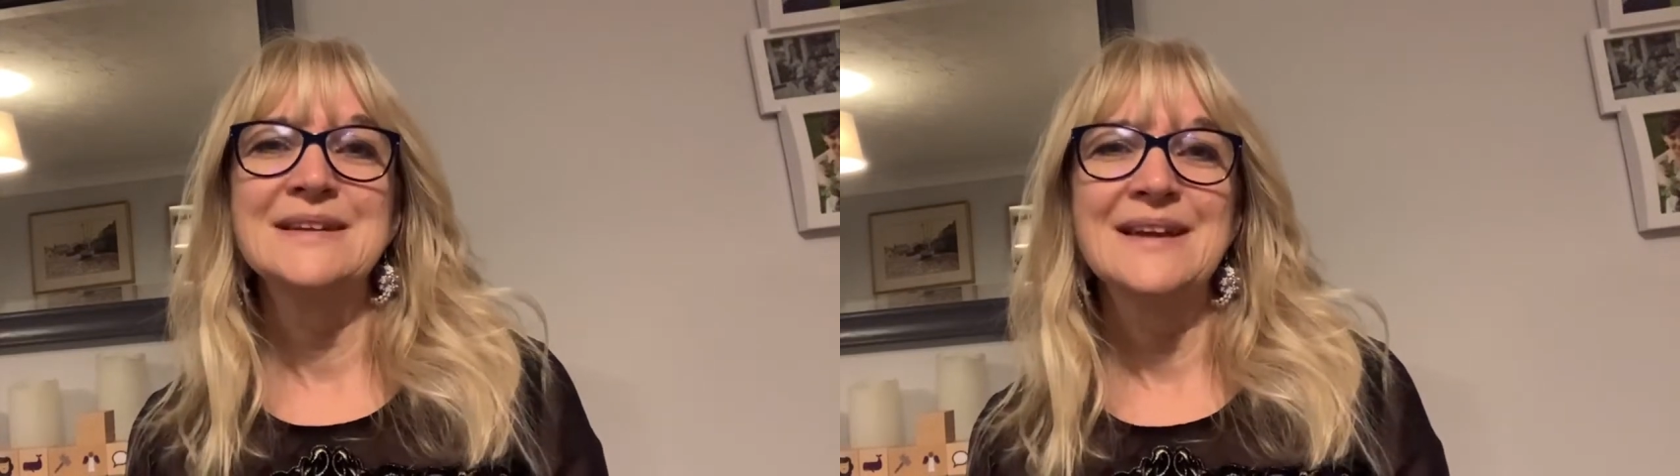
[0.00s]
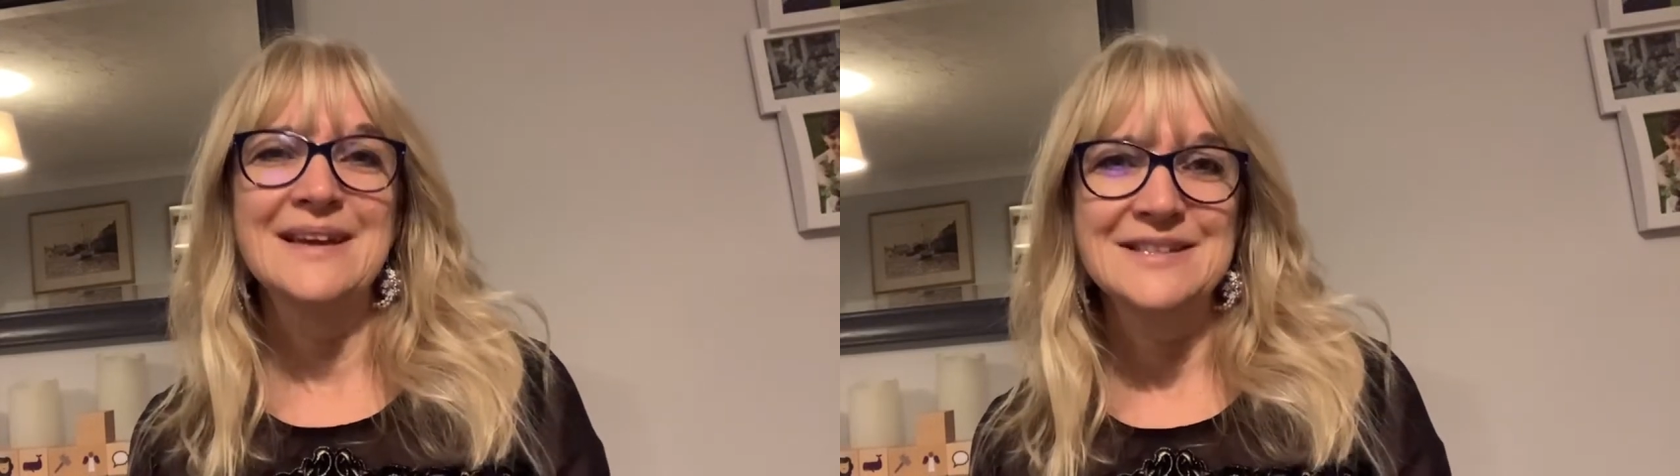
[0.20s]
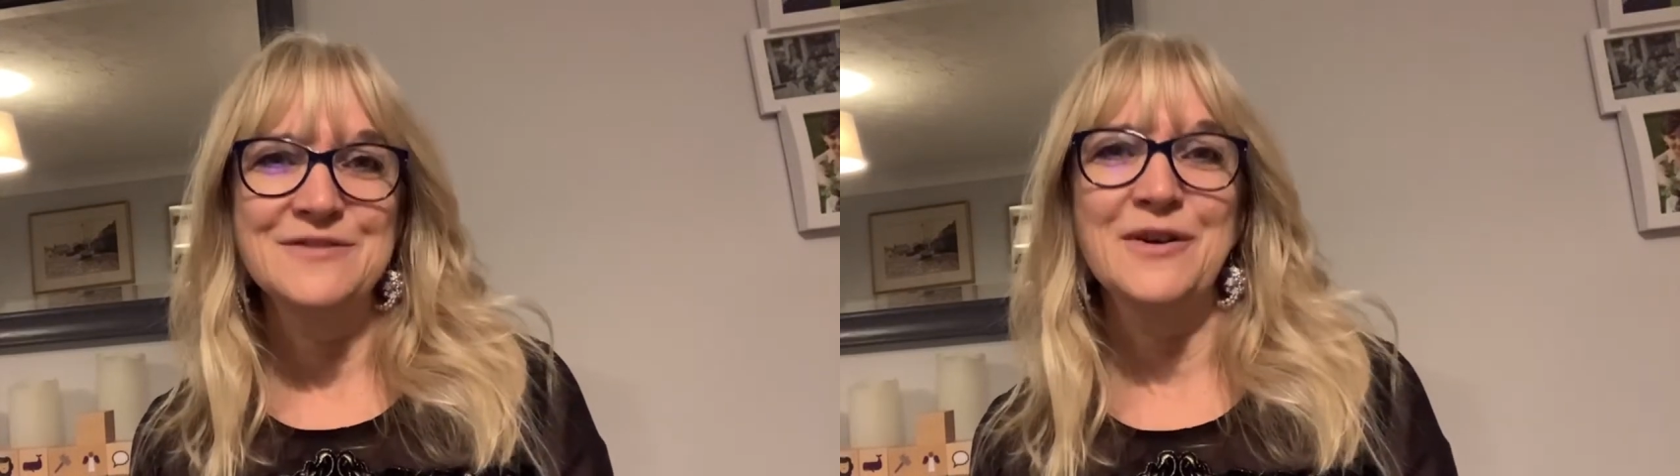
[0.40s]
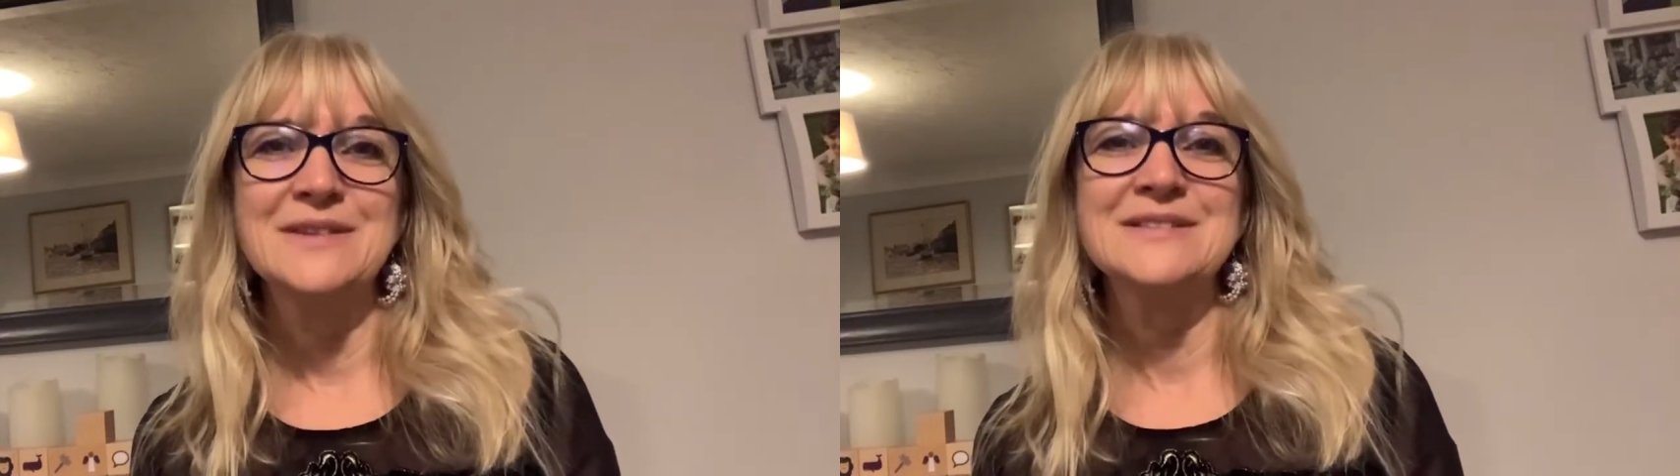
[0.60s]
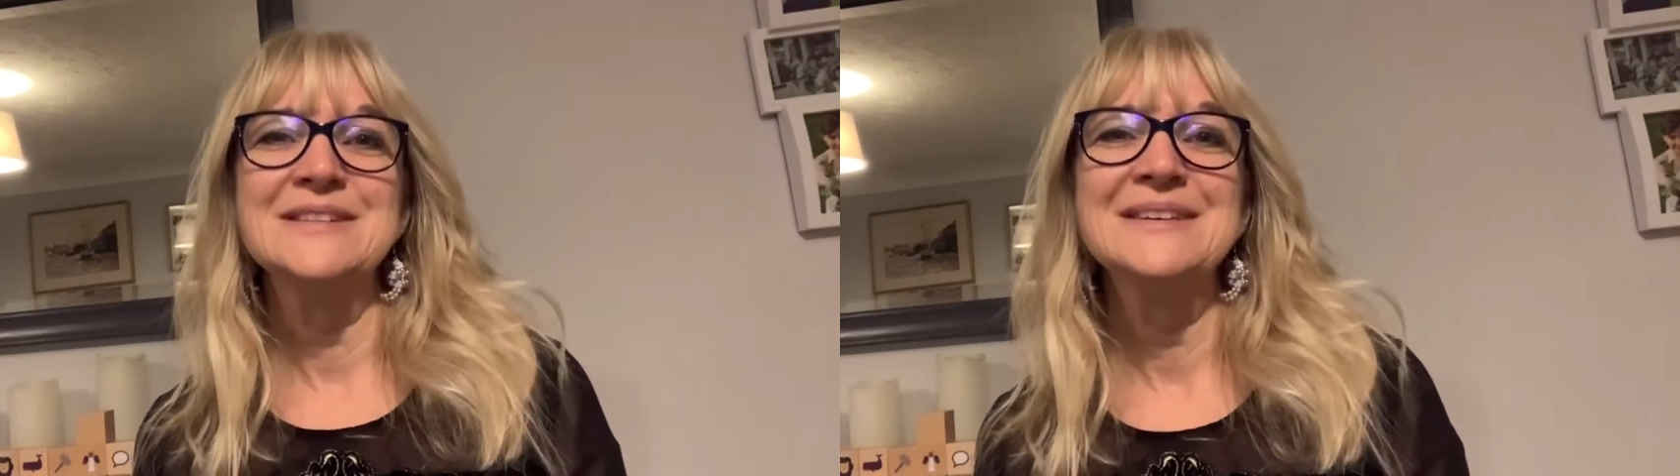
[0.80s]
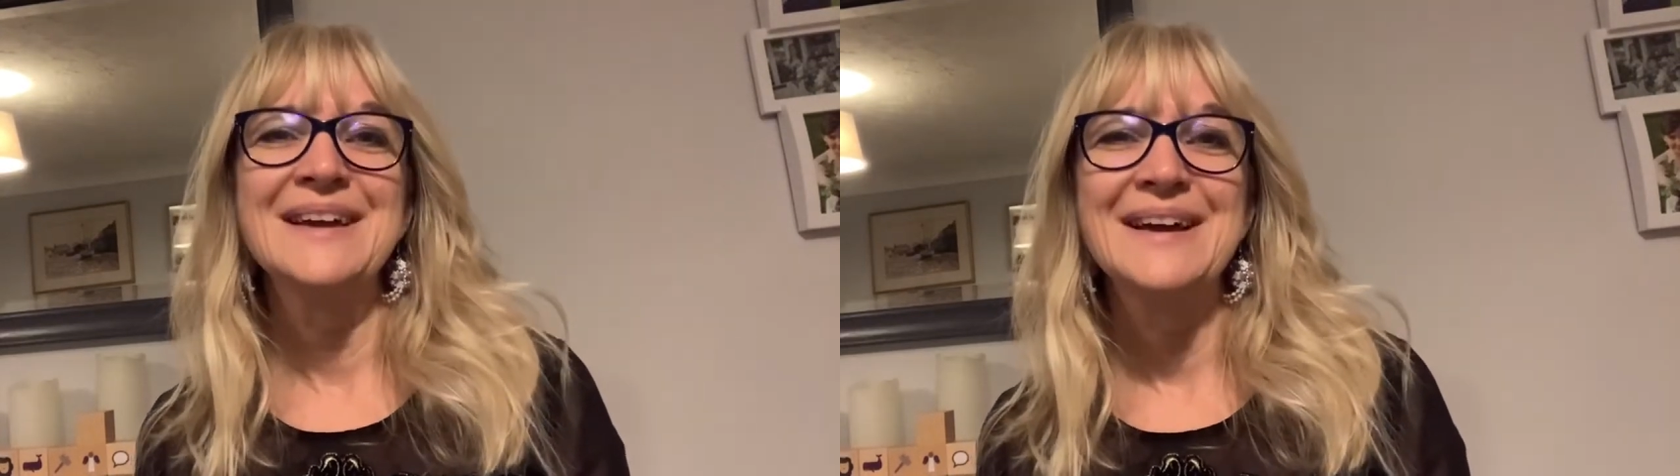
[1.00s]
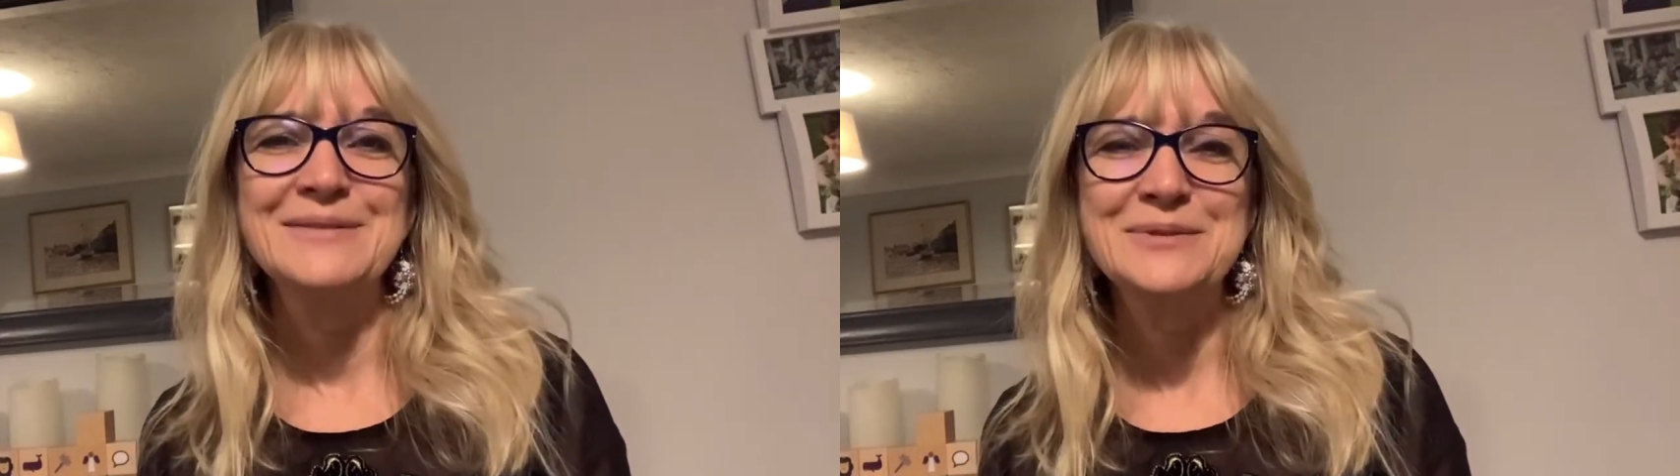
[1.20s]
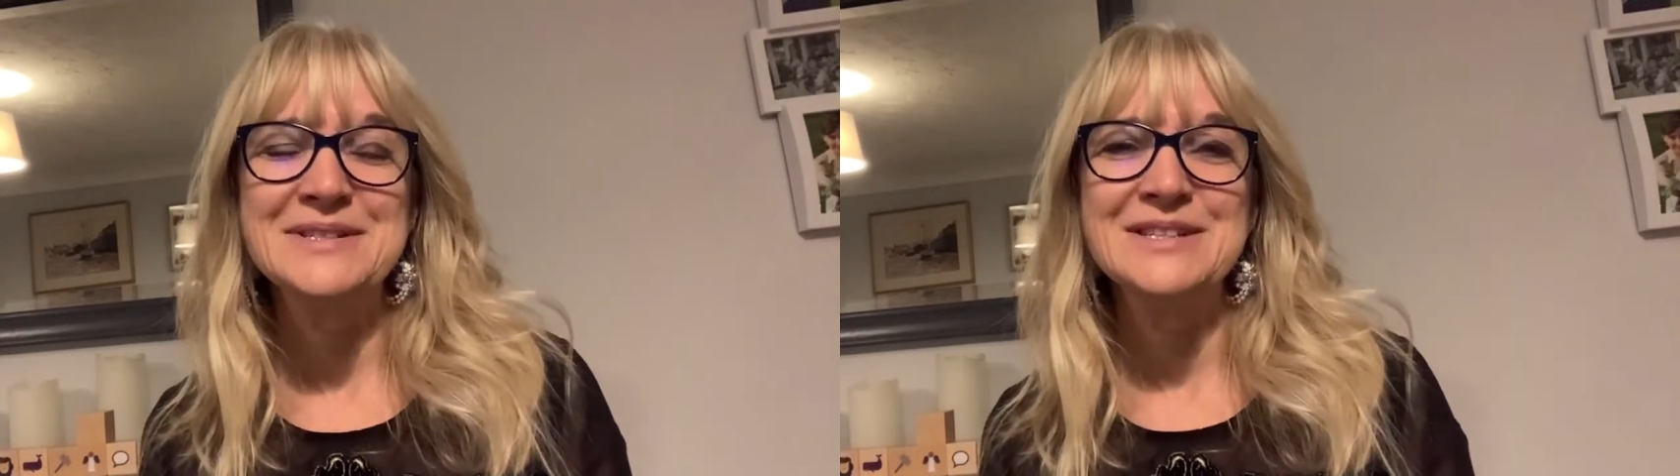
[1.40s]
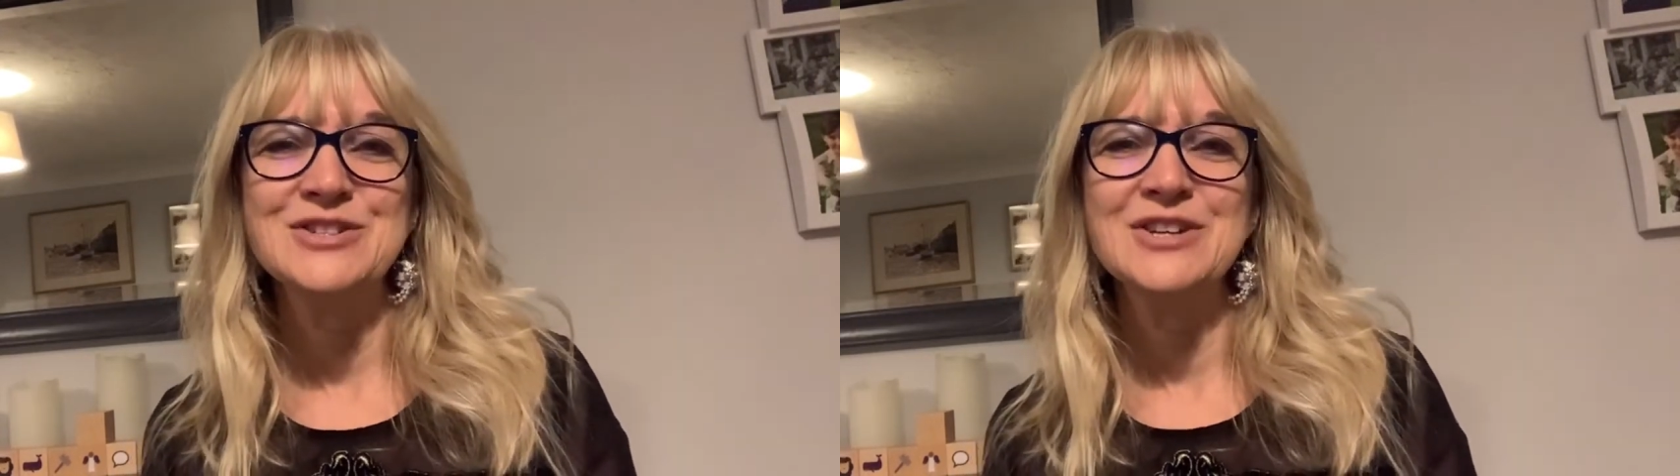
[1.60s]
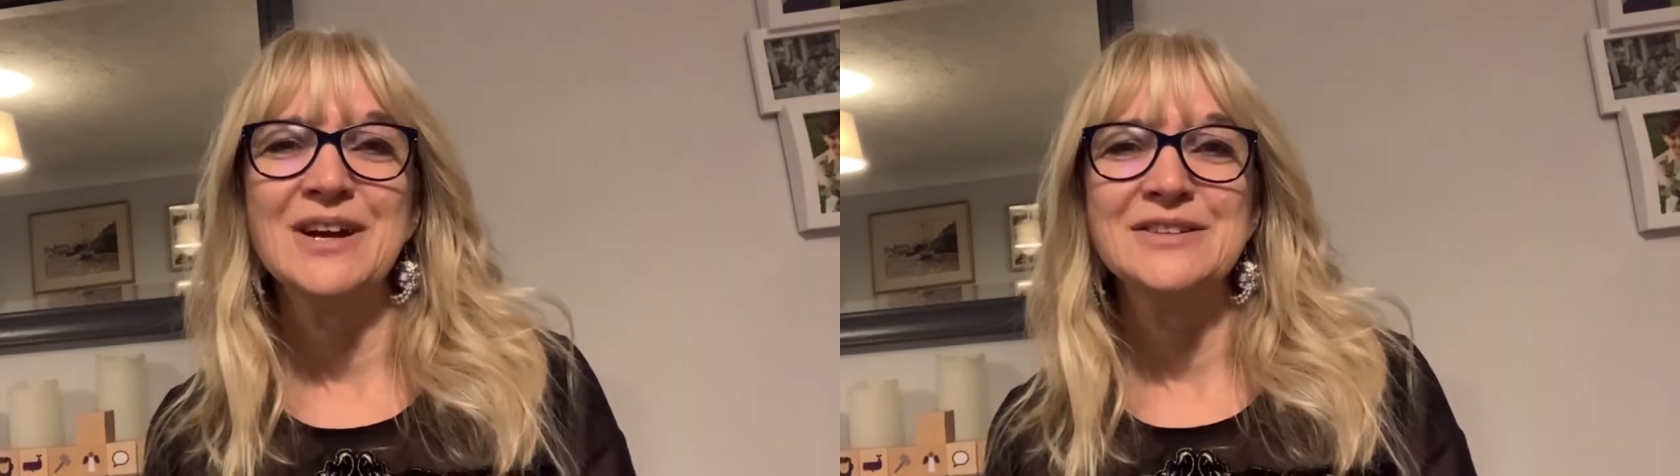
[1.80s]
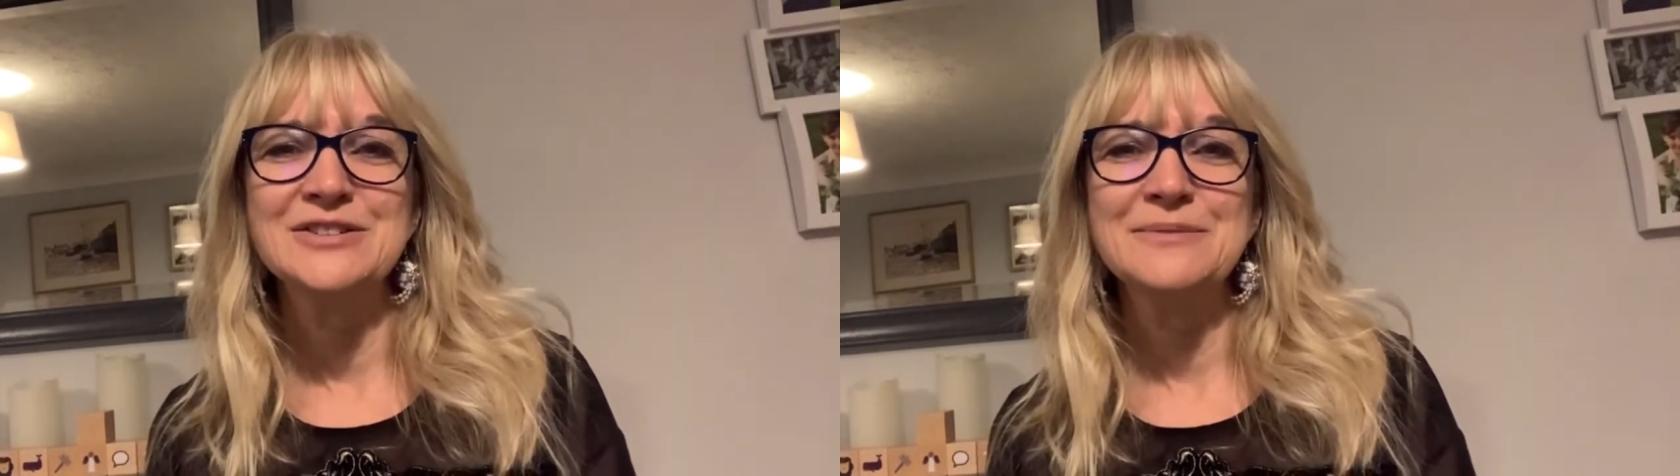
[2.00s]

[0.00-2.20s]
his friend and was in charge.